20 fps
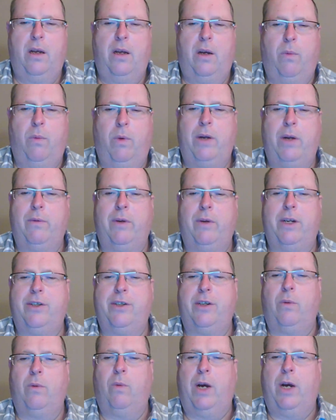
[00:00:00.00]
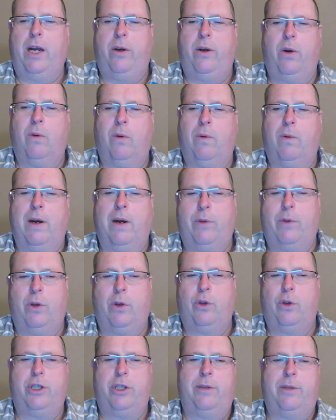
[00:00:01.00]
One reason why no
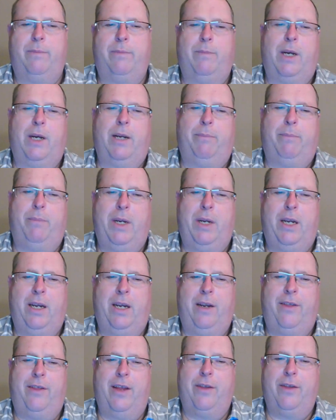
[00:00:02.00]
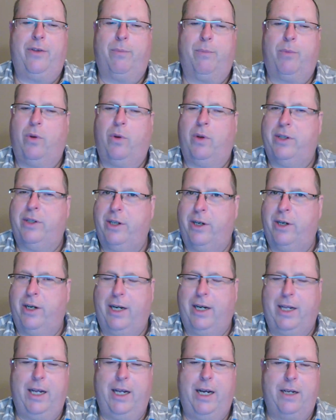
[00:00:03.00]
revolution might be that the
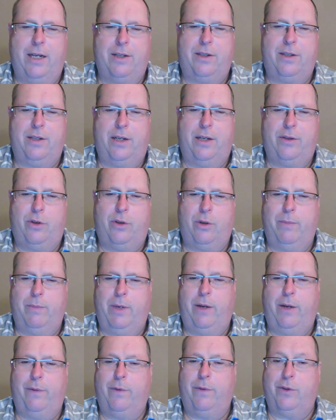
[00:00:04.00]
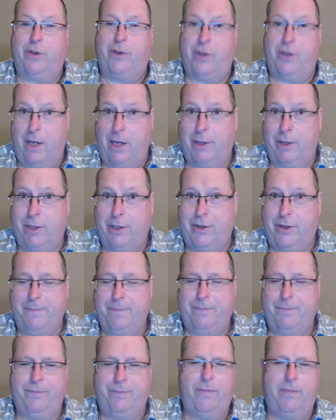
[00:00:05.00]
proletarian class has too many full
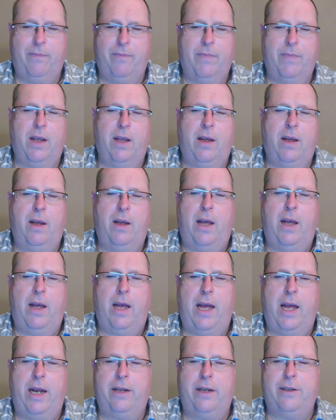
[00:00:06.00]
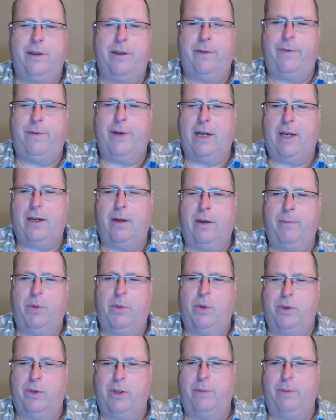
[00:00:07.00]
stomachs and is, in fact,
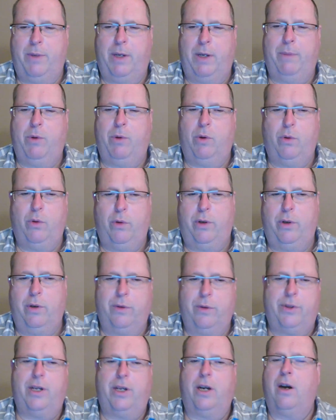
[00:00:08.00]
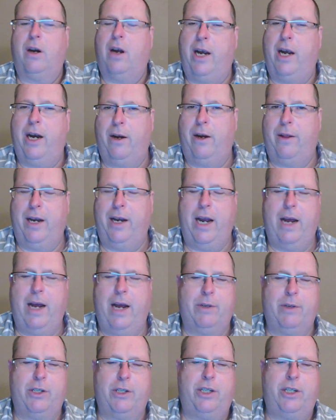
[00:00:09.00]
composed of people who use their
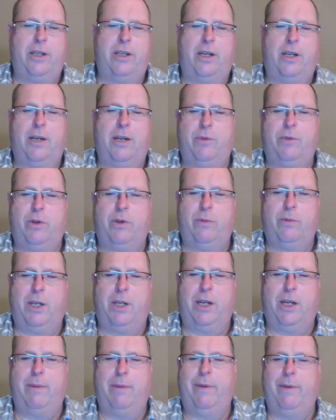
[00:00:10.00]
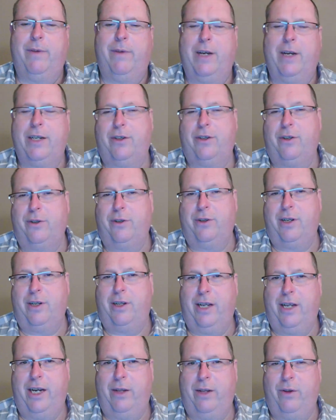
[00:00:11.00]
higher-than-average income to become investors
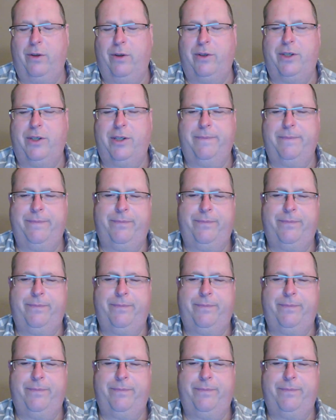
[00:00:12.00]
and landlords.